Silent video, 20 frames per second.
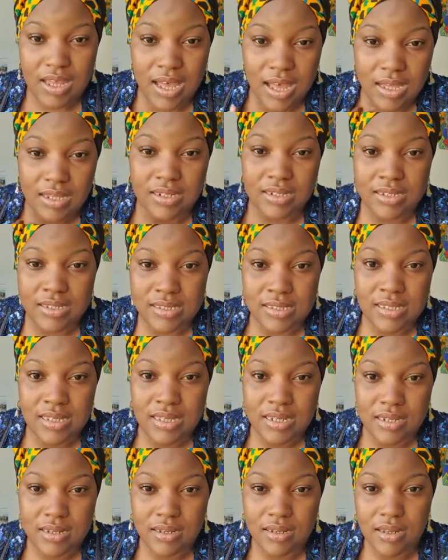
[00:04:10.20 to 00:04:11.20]

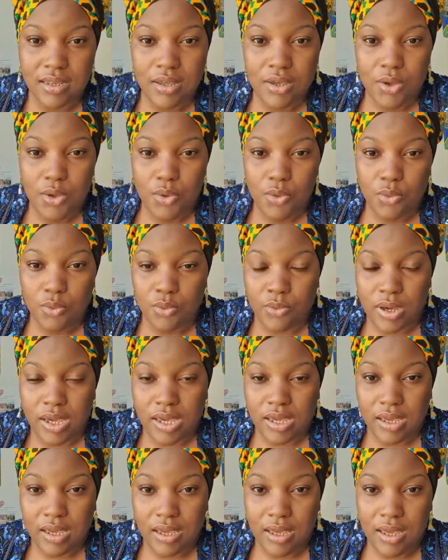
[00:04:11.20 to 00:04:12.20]
understand
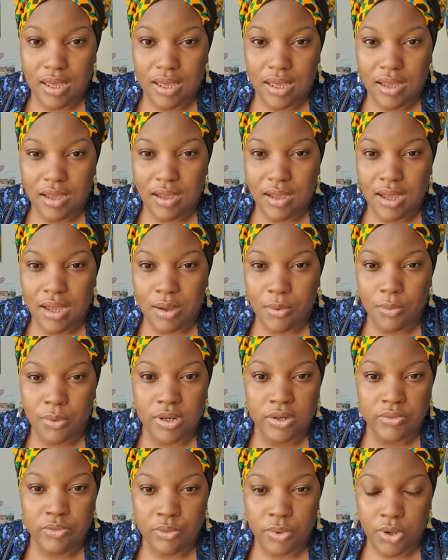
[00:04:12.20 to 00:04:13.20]
where I
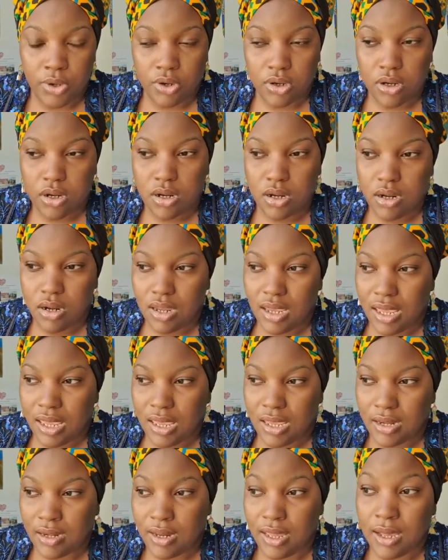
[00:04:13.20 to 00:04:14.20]
went wrong,
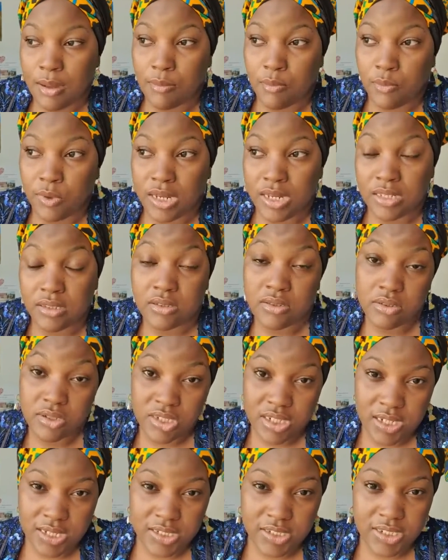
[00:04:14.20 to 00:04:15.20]
and I'm willing to
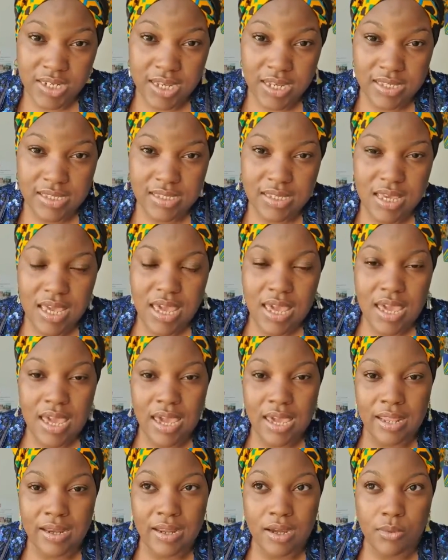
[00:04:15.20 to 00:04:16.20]
change that.
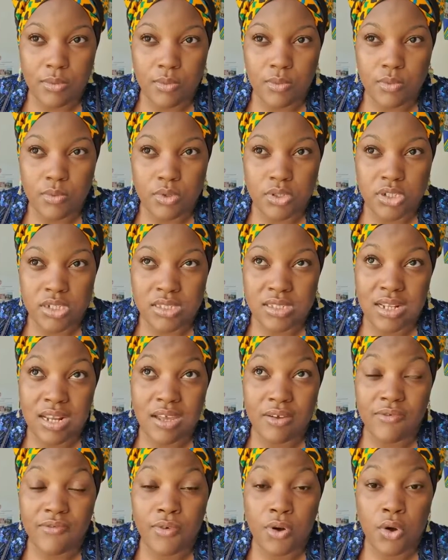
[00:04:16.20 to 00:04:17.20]
And I would just
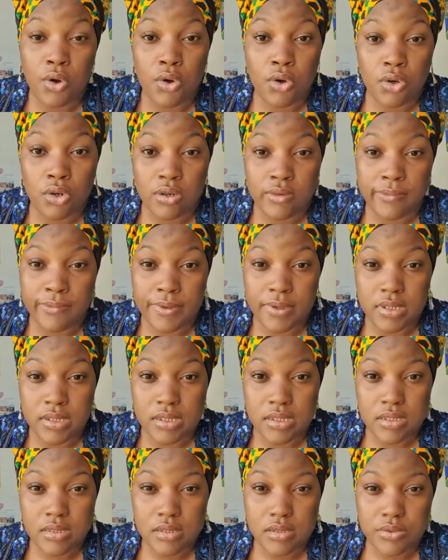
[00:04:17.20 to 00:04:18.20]
like for all of
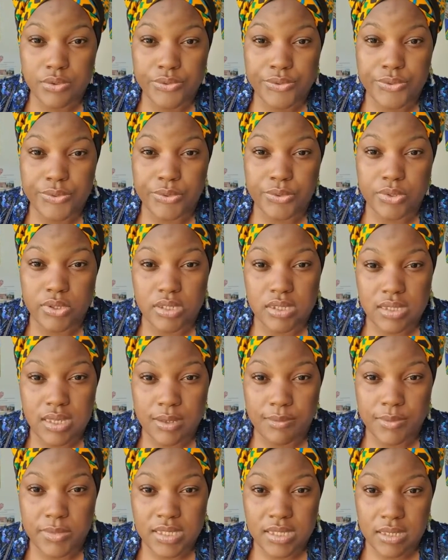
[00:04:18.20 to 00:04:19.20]
us to do the
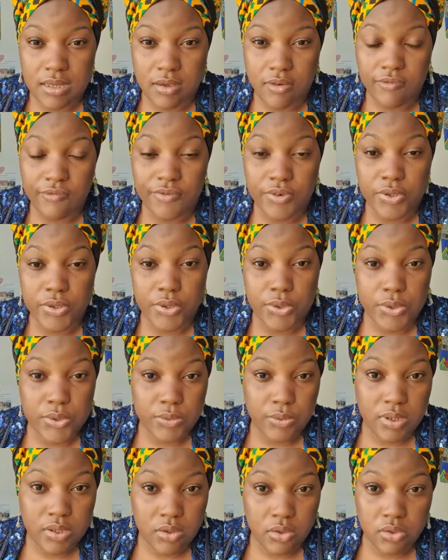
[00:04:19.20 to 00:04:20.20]
same thing. For those
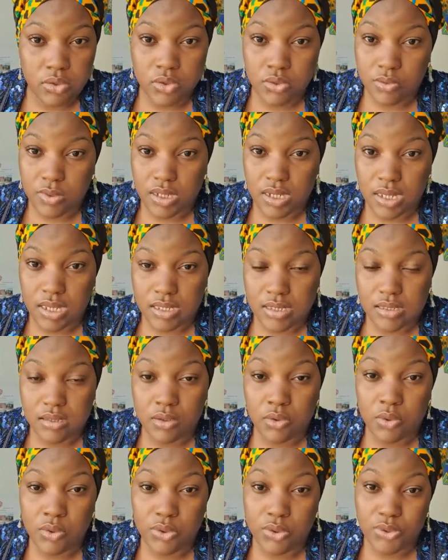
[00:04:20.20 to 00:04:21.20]
who are not doing it,
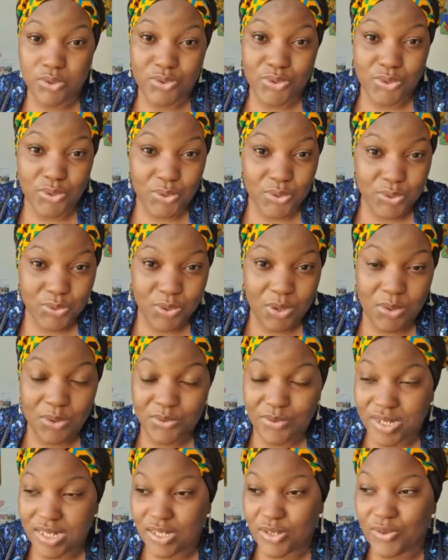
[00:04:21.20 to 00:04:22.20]
kudos to those who are
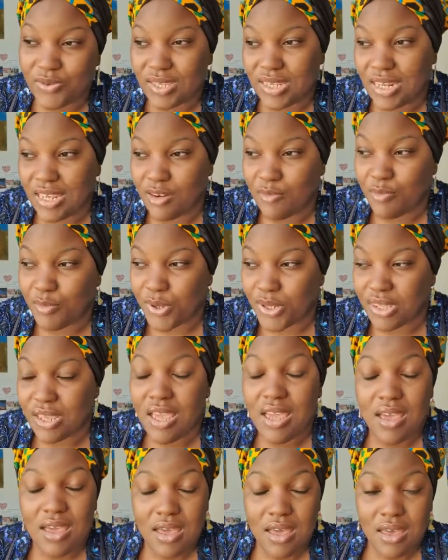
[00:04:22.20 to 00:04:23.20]
already doing it. But
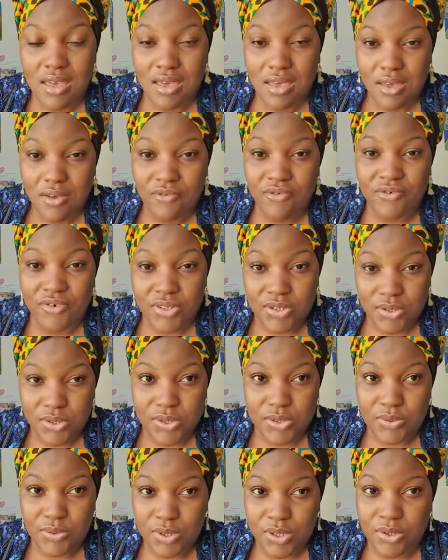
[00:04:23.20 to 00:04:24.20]
for
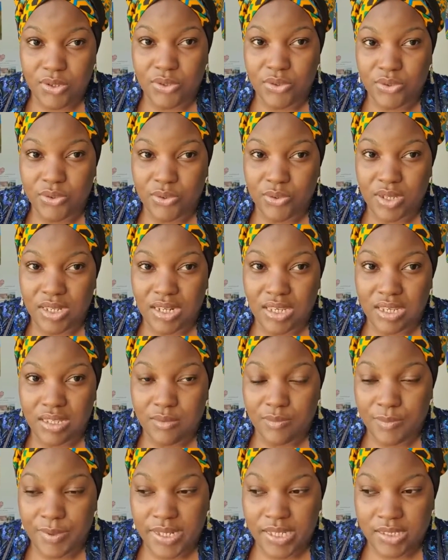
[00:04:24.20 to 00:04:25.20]
those who are not doing
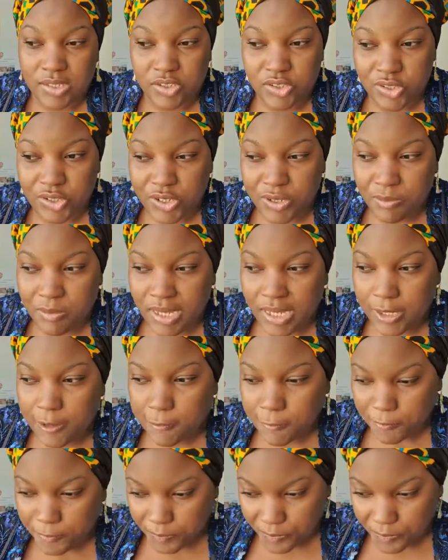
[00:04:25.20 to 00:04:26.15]
it, please join me